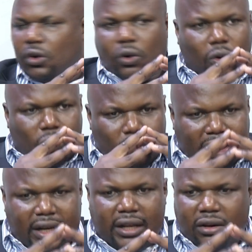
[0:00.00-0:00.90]
Or
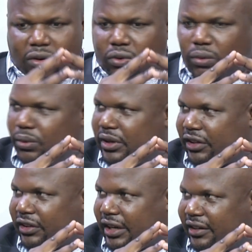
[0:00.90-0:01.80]
while Kubudi
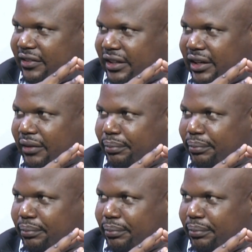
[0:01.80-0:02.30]
has done stand,